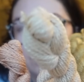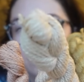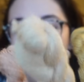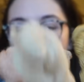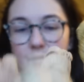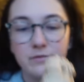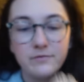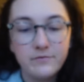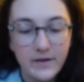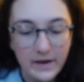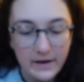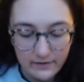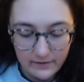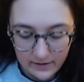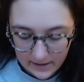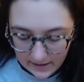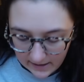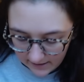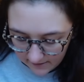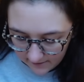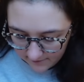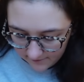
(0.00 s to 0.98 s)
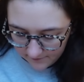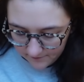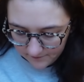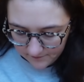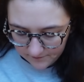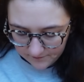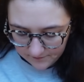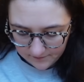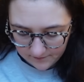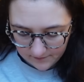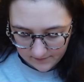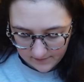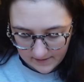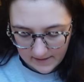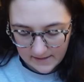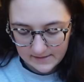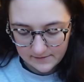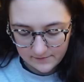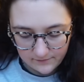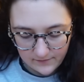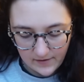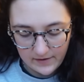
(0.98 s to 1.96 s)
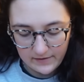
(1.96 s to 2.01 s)

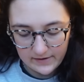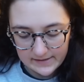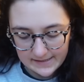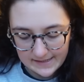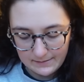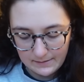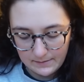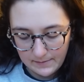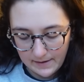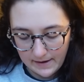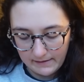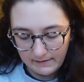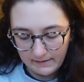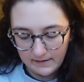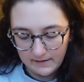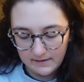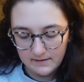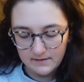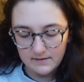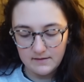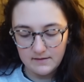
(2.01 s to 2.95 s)
It's a very samey palette.